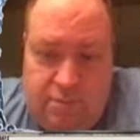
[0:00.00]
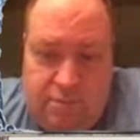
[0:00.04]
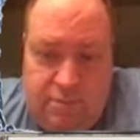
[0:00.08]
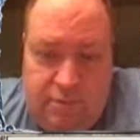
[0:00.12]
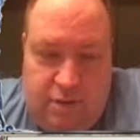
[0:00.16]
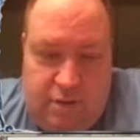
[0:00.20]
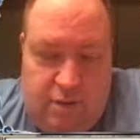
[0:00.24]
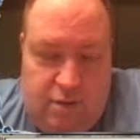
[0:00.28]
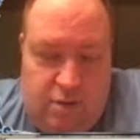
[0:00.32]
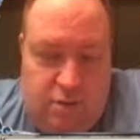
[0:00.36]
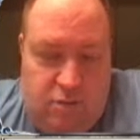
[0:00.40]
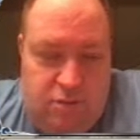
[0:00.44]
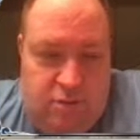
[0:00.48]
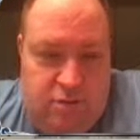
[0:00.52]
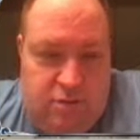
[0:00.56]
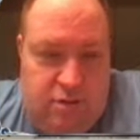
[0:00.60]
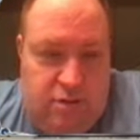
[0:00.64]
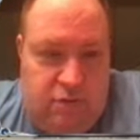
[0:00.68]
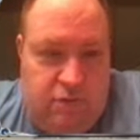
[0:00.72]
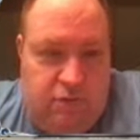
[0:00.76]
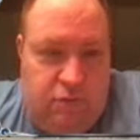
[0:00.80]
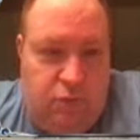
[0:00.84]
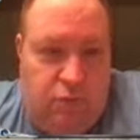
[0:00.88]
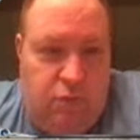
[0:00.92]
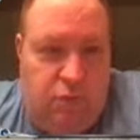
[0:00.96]
It goes 6,
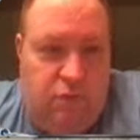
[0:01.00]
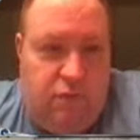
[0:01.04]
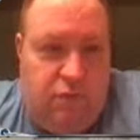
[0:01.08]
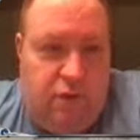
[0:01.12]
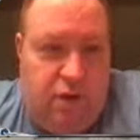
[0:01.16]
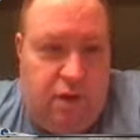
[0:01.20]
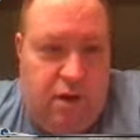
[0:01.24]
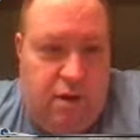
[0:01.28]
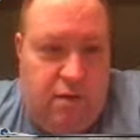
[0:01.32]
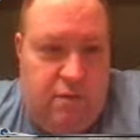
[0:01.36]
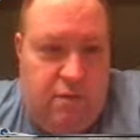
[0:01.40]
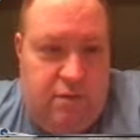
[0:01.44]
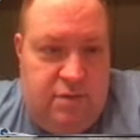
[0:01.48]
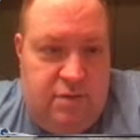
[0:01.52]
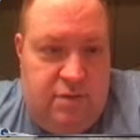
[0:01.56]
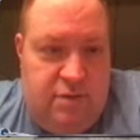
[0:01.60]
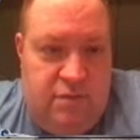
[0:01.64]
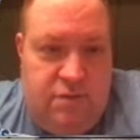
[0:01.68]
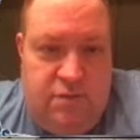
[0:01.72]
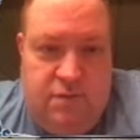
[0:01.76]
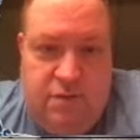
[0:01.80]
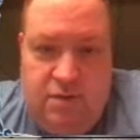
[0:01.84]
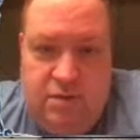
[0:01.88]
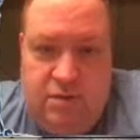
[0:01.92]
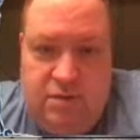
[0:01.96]
4, 5 as
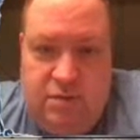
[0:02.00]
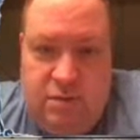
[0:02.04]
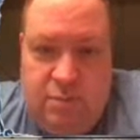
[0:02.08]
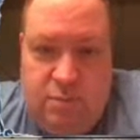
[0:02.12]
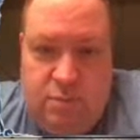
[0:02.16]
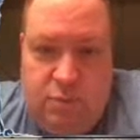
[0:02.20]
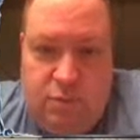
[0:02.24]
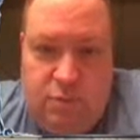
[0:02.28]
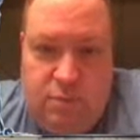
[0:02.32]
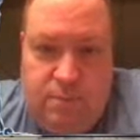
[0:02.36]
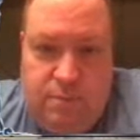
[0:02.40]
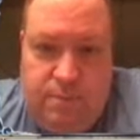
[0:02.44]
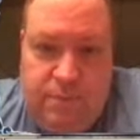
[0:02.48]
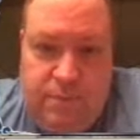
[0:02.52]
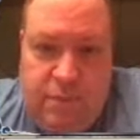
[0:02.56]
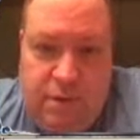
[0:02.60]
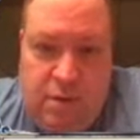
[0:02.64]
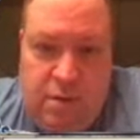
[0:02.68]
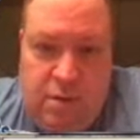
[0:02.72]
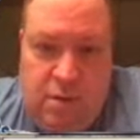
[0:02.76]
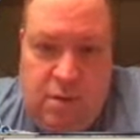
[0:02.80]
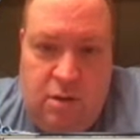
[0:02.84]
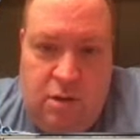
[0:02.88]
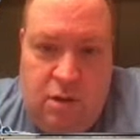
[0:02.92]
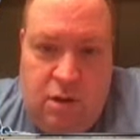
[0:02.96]
defense number.
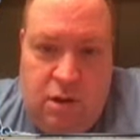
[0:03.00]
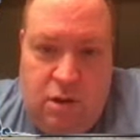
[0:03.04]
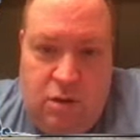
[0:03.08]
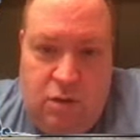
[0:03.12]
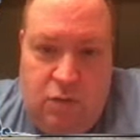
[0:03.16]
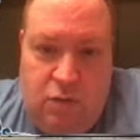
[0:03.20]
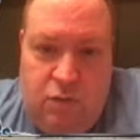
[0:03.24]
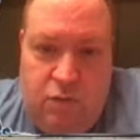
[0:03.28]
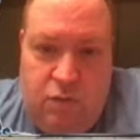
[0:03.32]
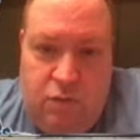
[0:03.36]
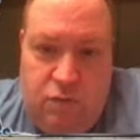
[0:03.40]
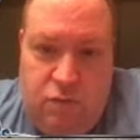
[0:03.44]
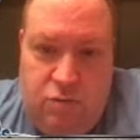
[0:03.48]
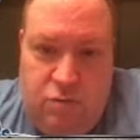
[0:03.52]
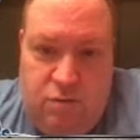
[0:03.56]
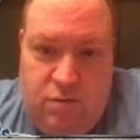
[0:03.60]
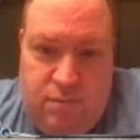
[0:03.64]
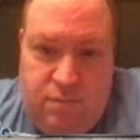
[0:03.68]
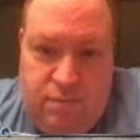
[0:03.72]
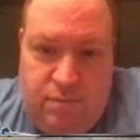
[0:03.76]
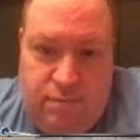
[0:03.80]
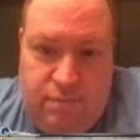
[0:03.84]
Earth Fusion.